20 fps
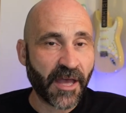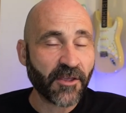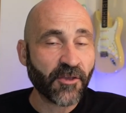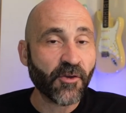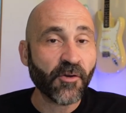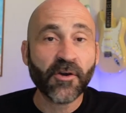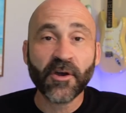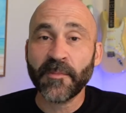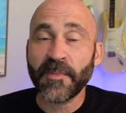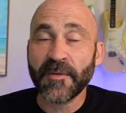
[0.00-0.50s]
And
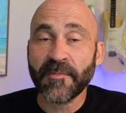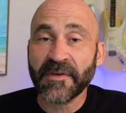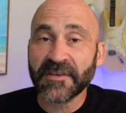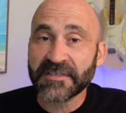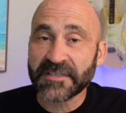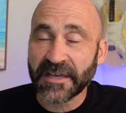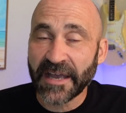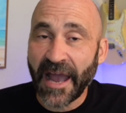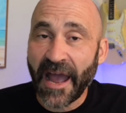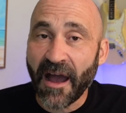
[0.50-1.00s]
you could be
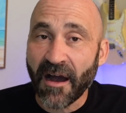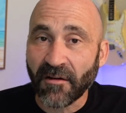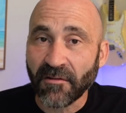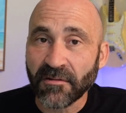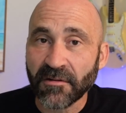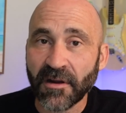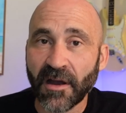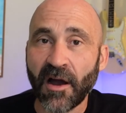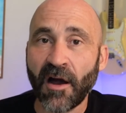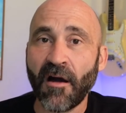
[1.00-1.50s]
missing
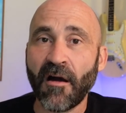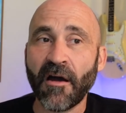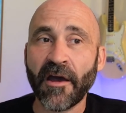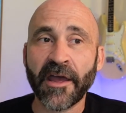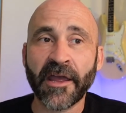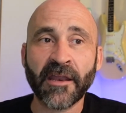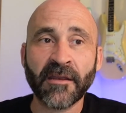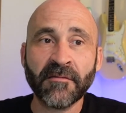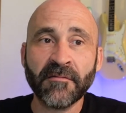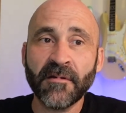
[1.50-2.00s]
out
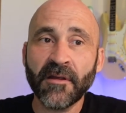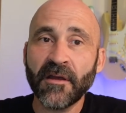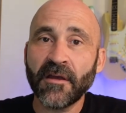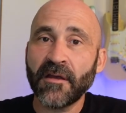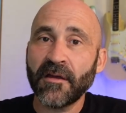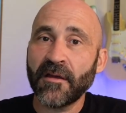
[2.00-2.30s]
on